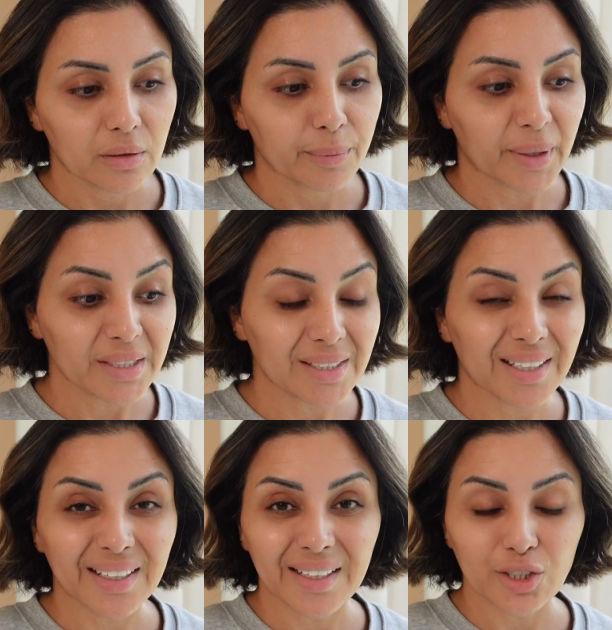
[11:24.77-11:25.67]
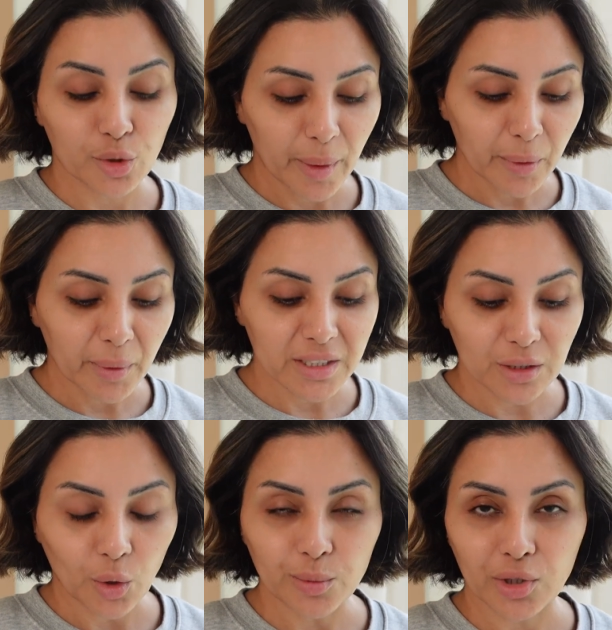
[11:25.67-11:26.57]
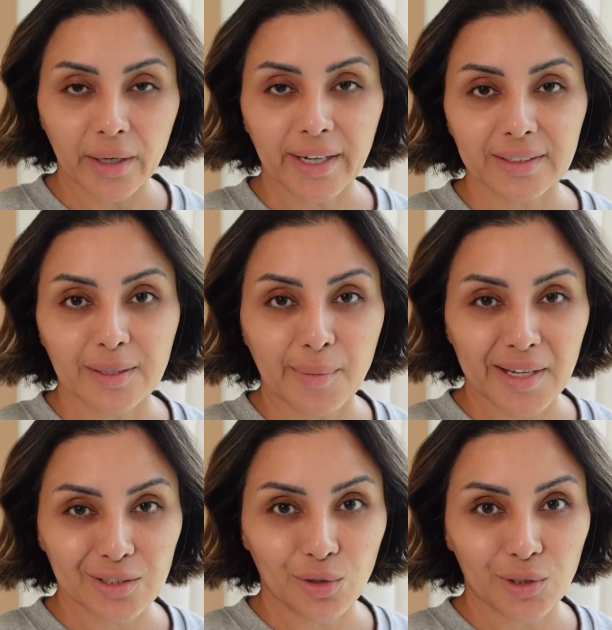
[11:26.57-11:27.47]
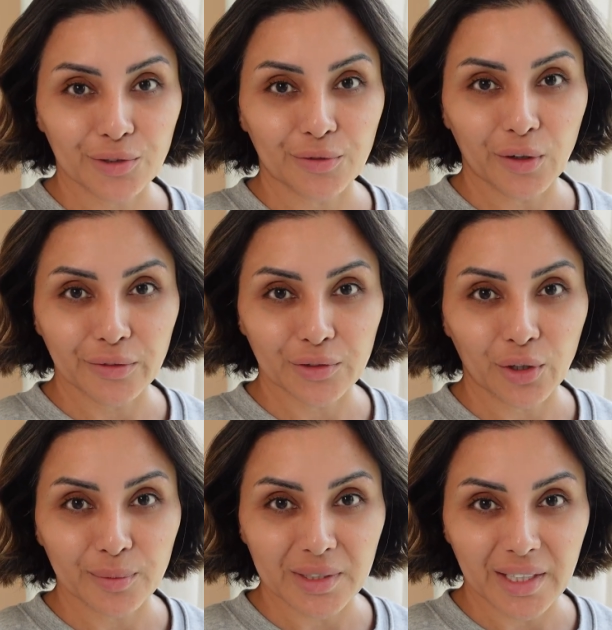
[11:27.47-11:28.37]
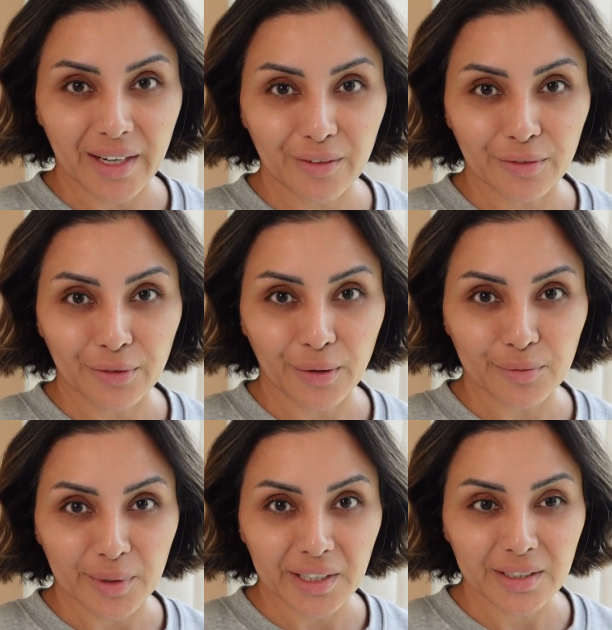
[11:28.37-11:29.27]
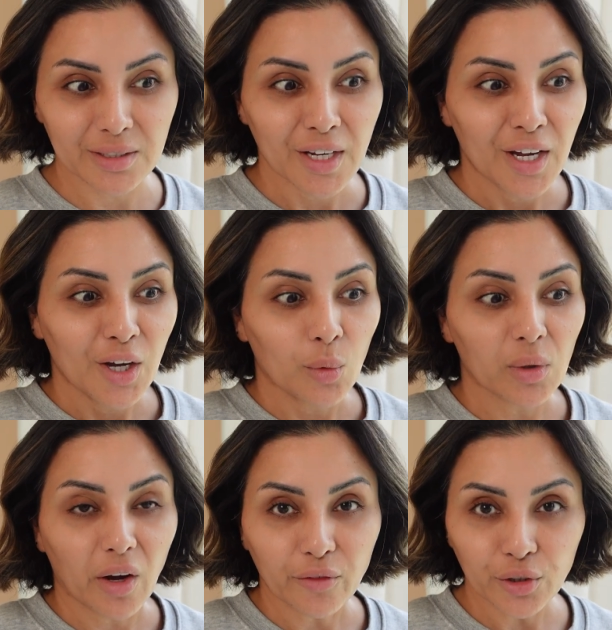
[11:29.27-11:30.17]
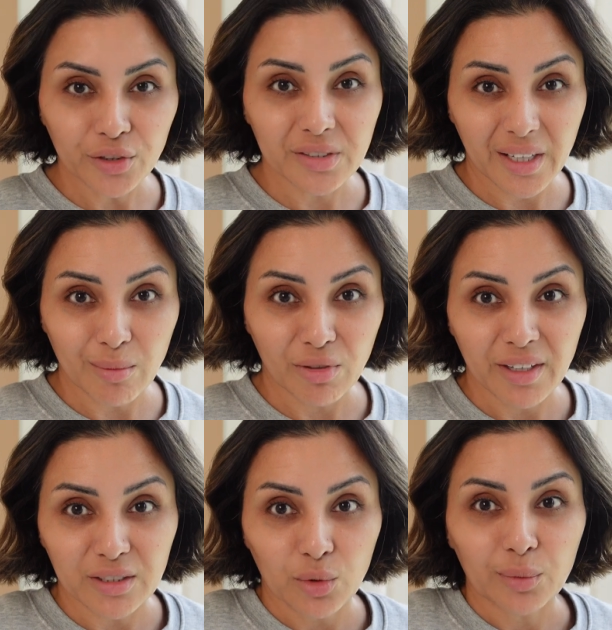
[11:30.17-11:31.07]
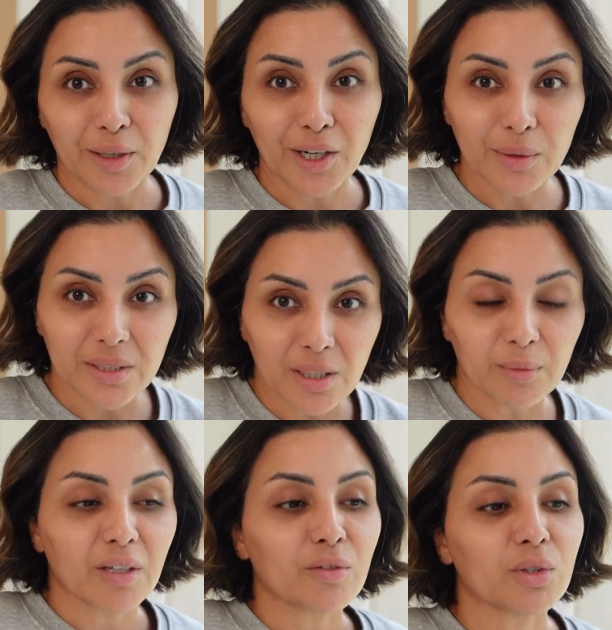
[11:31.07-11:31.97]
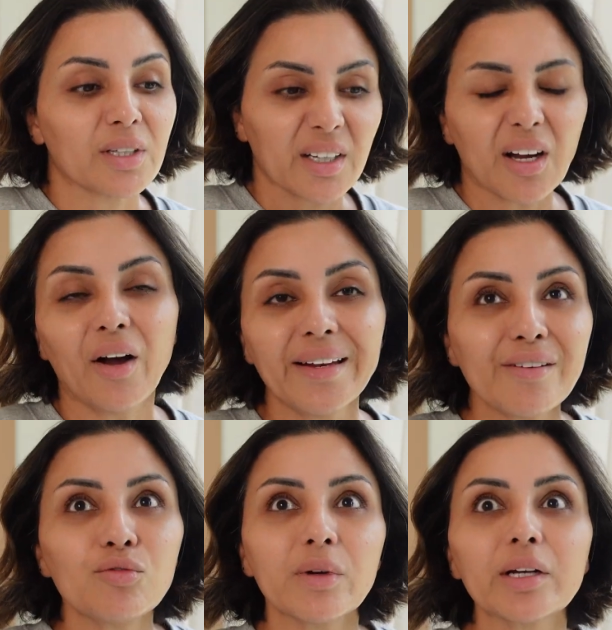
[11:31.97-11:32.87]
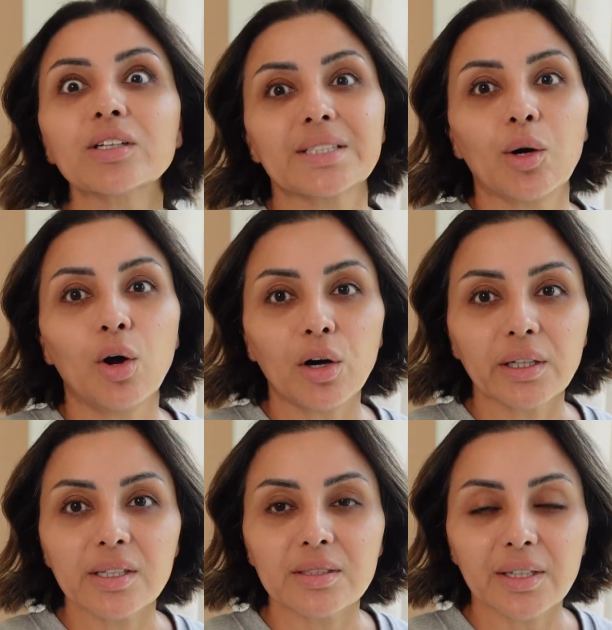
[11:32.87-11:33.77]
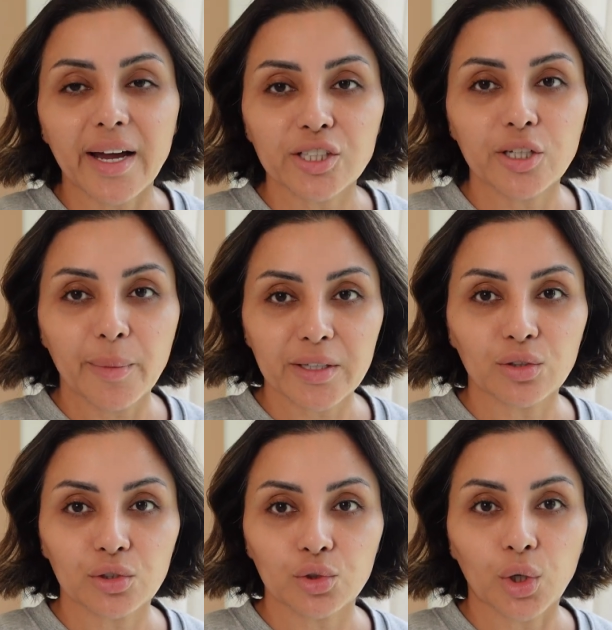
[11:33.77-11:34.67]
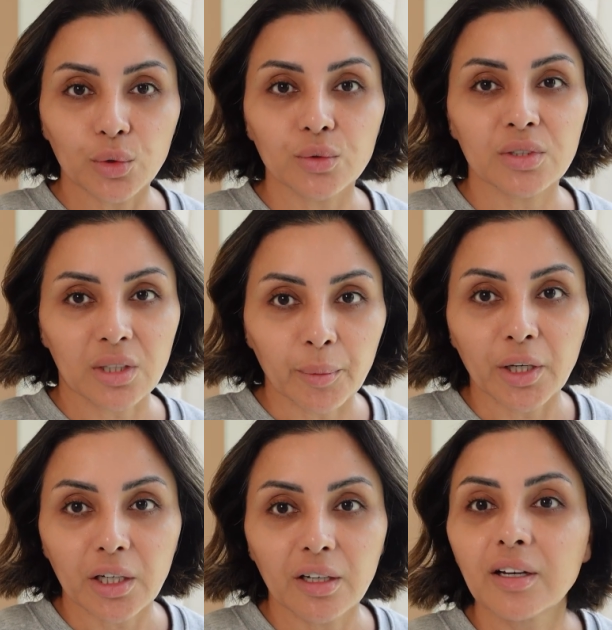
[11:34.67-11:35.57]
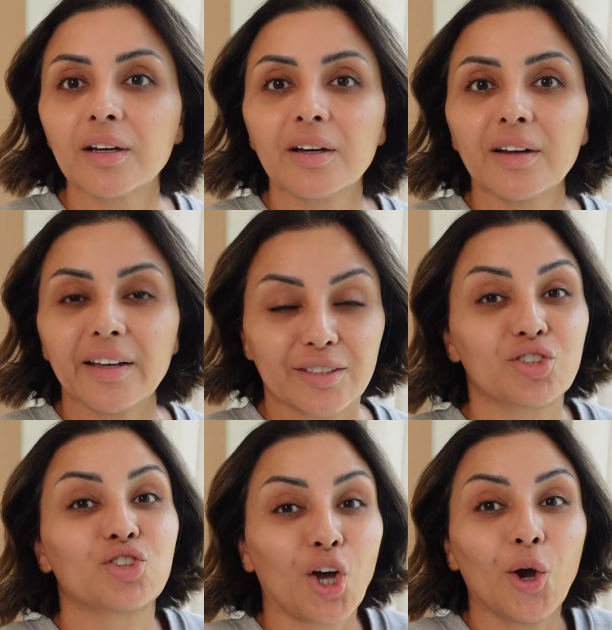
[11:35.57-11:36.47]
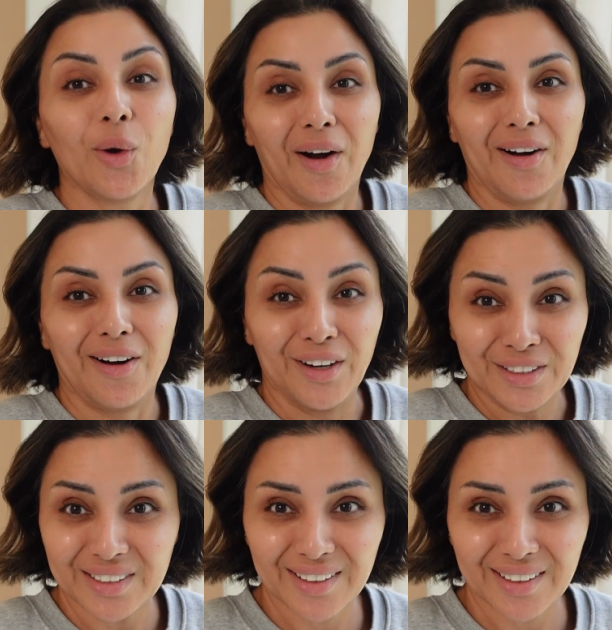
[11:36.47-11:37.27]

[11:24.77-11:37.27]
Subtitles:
basically, do you remember my sculpture I had to massage 5 times a day for 5 minutes? Well, I've got to do the same thing. So with my lower stomach, I never realised how hard it is to actually massage your own stomach. It's so hard.